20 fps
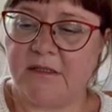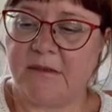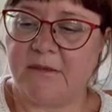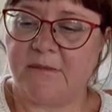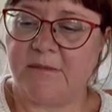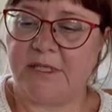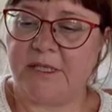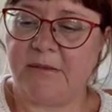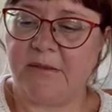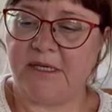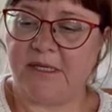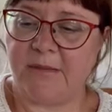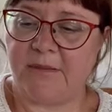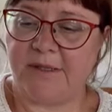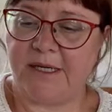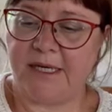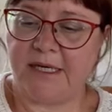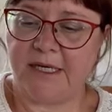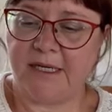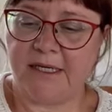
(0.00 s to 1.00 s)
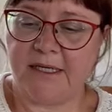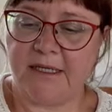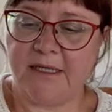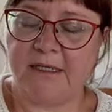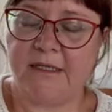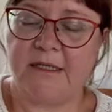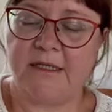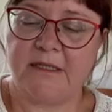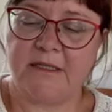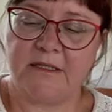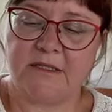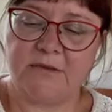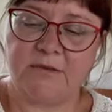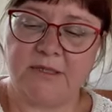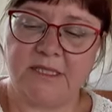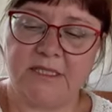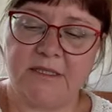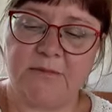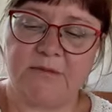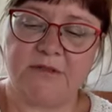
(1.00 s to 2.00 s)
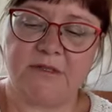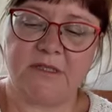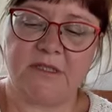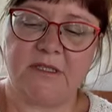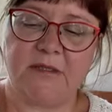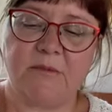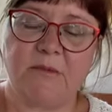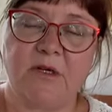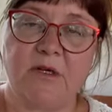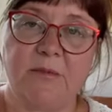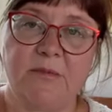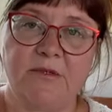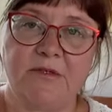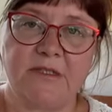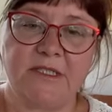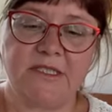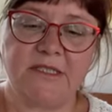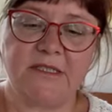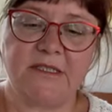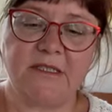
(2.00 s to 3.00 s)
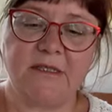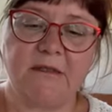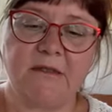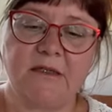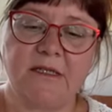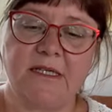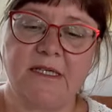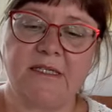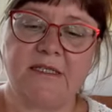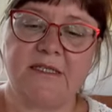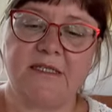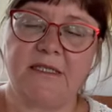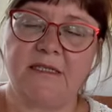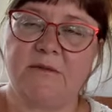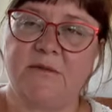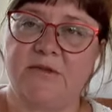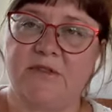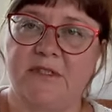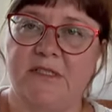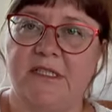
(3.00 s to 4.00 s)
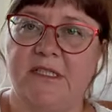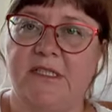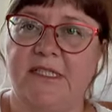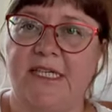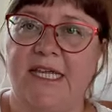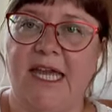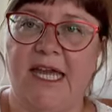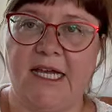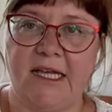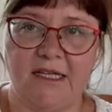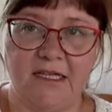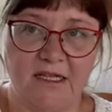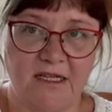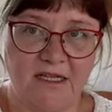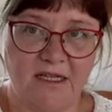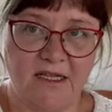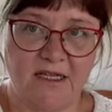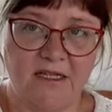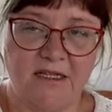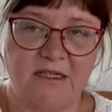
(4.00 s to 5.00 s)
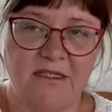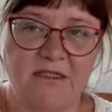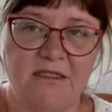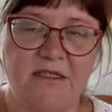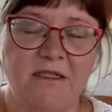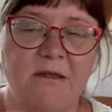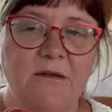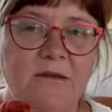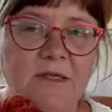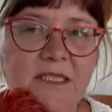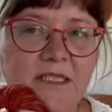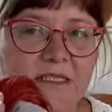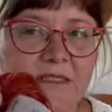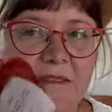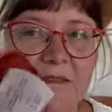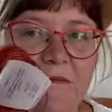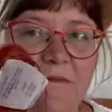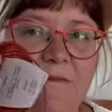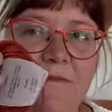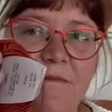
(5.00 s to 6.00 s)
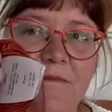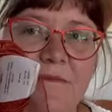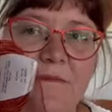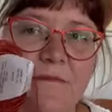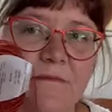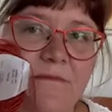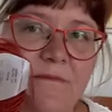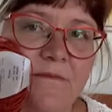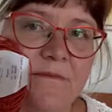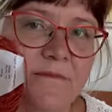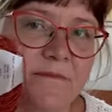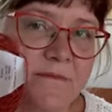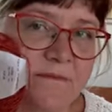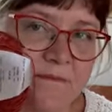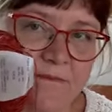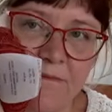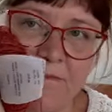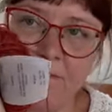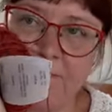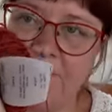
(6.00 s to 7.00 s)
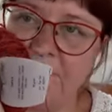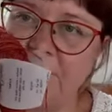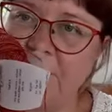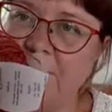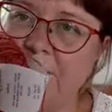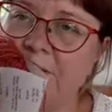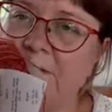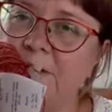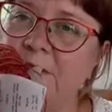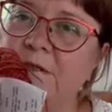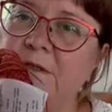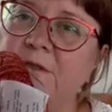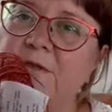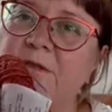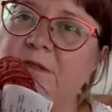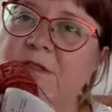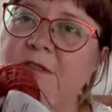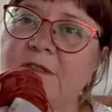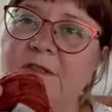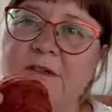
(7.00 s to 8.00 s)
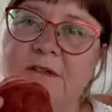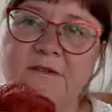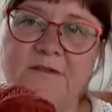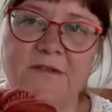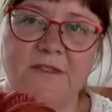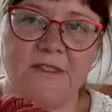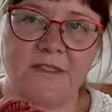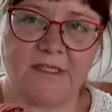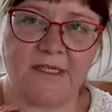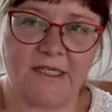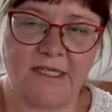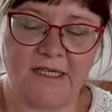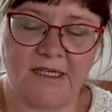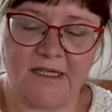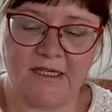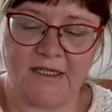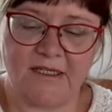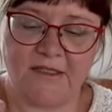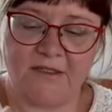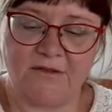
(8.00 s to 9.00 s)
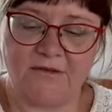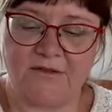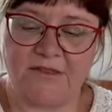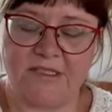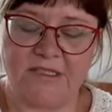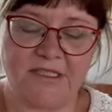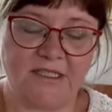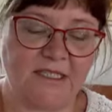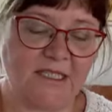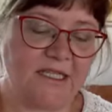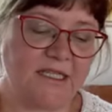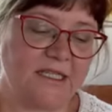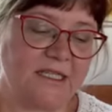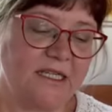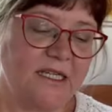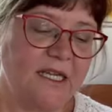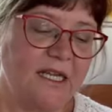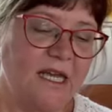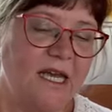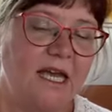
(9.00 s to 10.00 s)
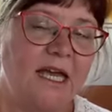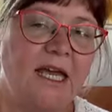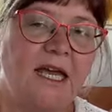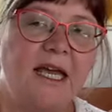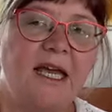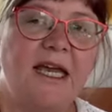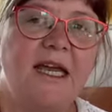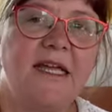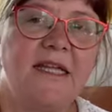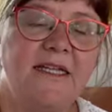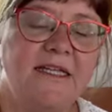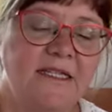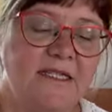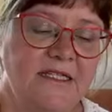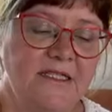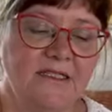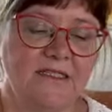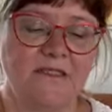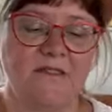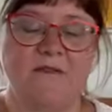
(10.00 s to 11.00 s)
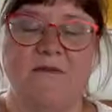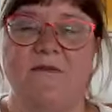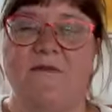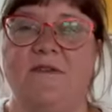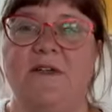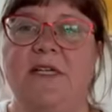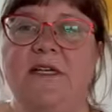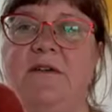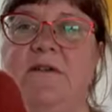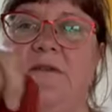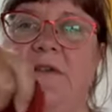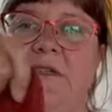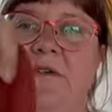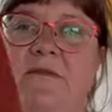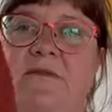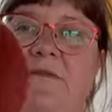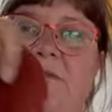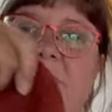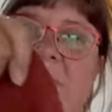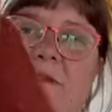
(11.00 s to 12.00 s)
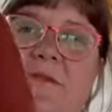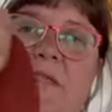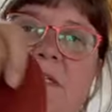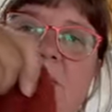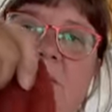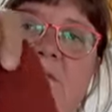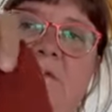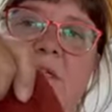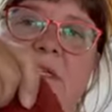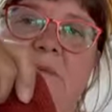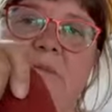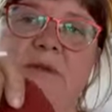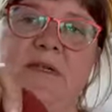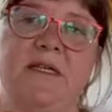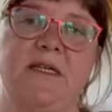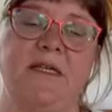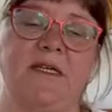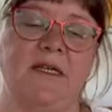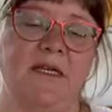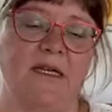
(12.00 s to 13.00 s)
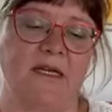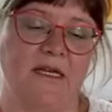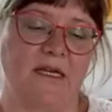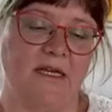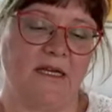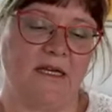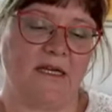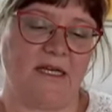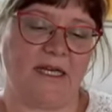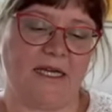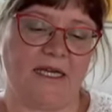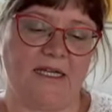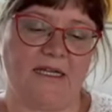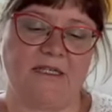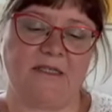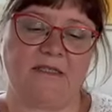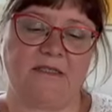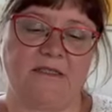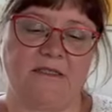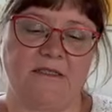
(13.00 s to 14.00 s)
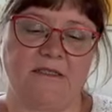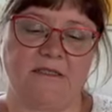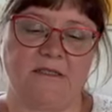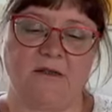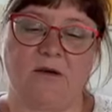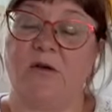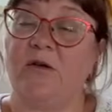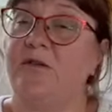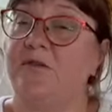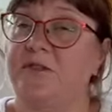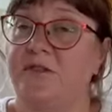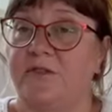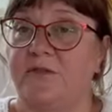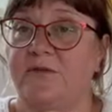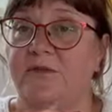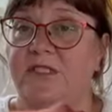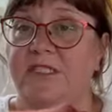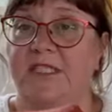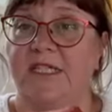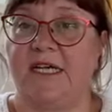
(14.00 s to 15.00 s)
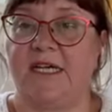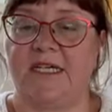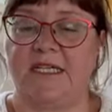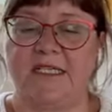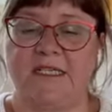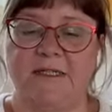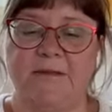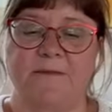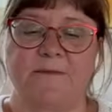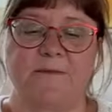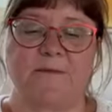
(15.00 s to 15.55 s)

baby alpaca, 20% mulberry silk and 10% yak. So it's so soft to the skin, and it is very, very drapey and also shiny.